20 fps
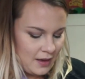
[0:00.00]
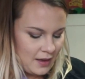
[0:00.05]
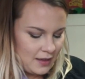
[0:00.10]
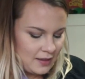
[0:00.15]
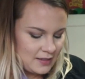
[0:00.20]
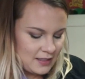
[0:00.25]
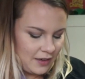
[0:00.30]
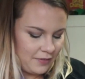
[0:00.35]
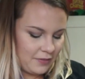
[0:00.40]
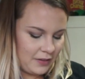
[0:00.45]

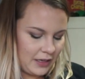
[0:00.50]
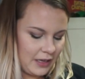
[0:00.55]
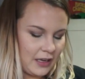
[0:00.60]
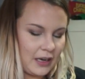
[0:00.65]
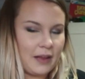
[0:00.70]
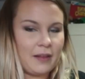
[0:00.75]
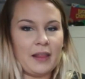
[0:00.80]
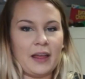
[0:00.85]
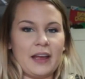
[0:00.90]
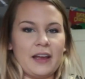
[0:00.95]
It's definitely
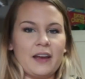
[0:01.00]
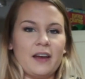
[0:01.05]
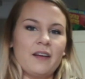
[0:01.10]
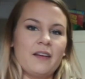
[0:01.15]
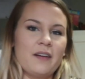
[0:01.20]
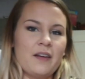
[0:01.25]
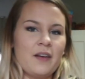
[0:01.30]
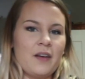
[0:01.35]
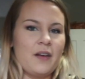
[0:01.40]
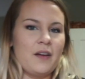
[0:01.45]
gonna,
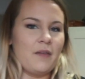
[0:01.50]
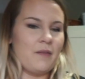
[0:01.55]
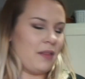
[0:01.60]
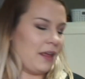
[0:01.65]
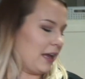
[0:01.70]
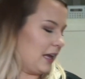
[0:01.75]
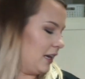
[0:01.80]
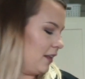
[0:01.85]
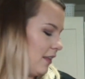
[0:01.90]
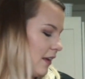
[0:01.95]

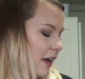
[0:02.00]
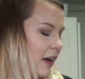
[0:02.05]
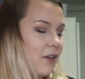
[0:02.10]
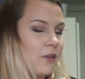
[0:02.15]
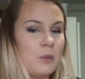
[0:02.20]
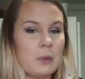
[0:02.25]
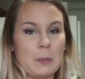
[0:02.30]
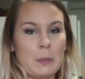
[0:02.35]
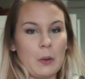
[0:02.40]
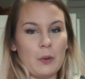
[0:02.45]
like anything
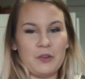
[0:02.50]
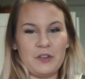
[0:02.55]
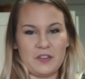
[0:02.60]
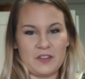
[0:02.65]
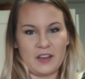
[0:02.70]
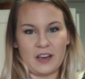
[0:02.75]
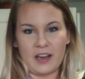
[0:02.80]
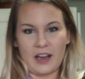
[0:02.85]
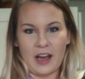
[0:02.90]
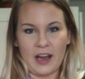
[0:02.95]
else, we're both just
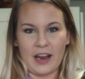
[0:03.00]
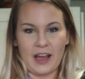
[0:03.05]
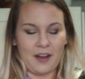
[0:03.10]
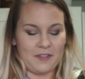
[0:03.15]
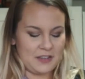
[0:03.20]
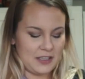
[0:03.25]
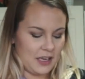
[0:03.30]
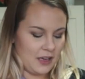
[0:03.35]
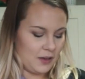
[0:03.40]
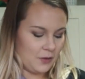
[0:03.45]
gonna kinda
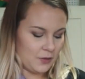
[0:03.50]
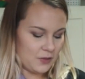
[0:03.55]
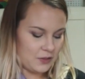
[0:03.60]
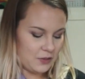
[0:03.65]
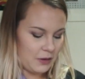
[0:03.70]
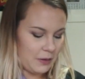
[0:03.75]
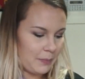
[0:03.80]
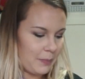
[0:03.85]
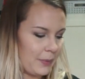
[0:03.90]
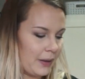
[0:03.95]
have to get used
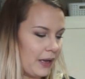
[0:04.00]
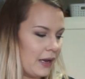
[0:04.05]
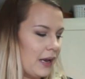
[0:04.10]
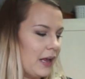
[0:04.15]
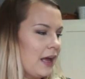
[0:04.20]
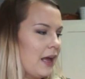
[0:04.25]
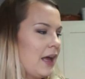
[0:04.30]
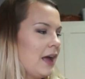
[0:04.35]
to it, but